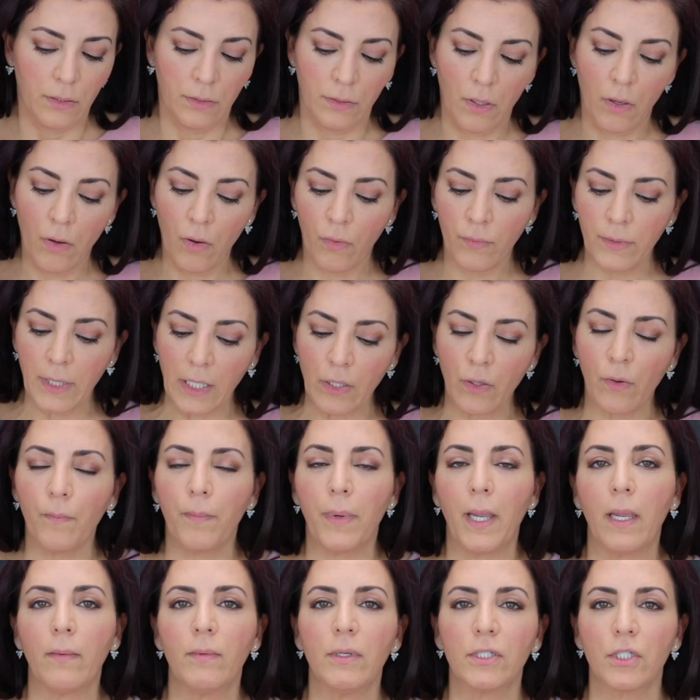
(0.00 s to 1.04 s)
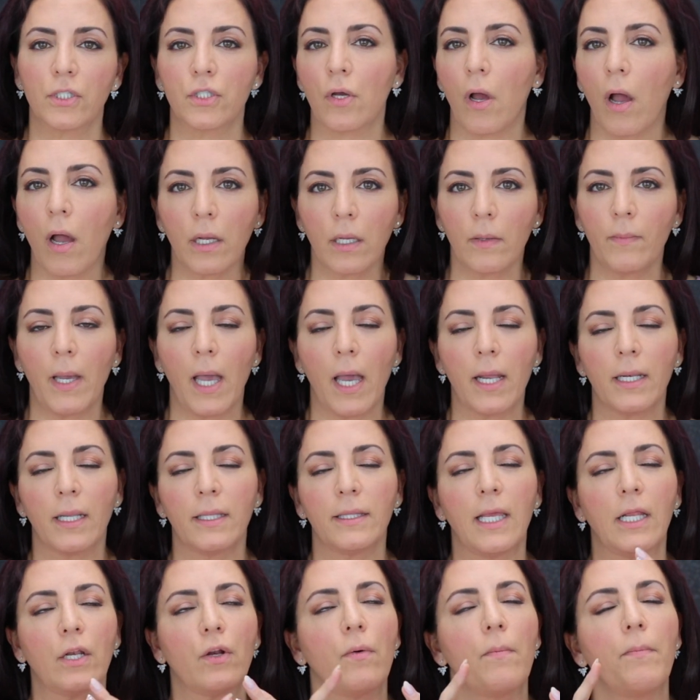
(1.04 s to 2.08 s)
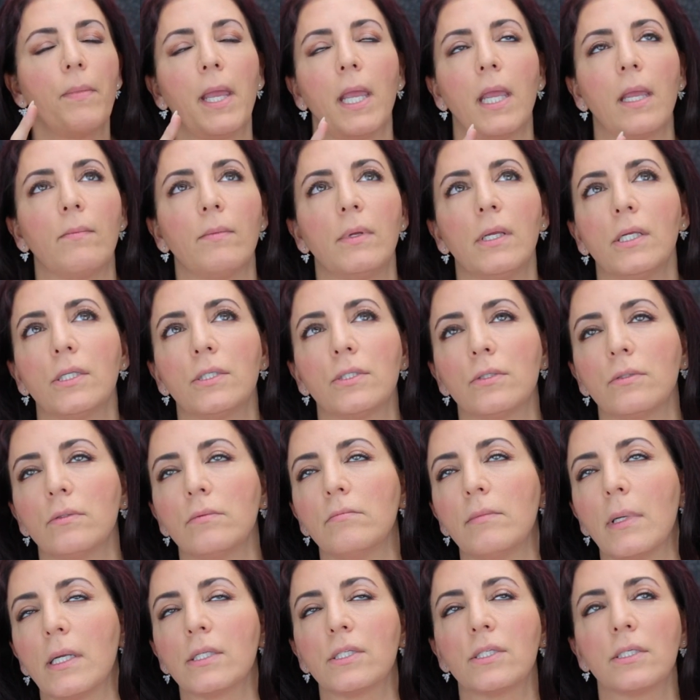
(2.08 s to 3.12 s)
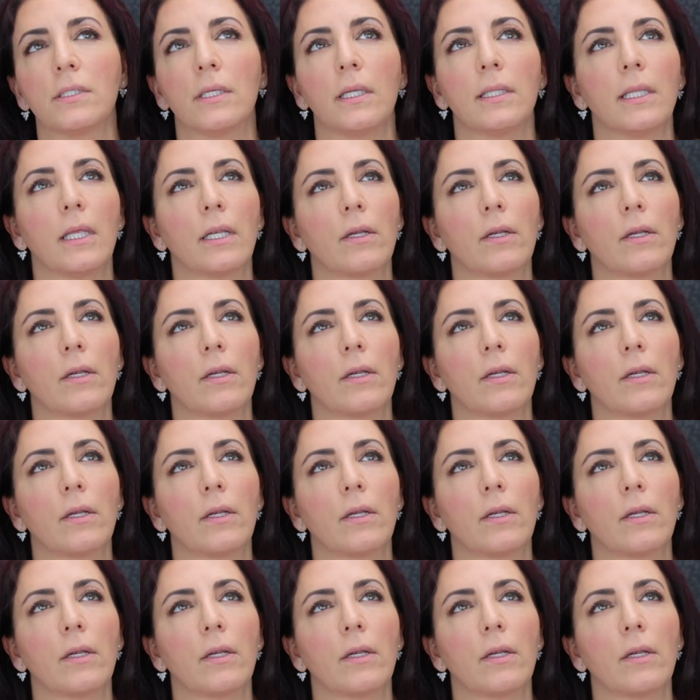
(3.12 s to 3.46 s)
No, they don't pay me to talk about it. They don't pay me to mention it.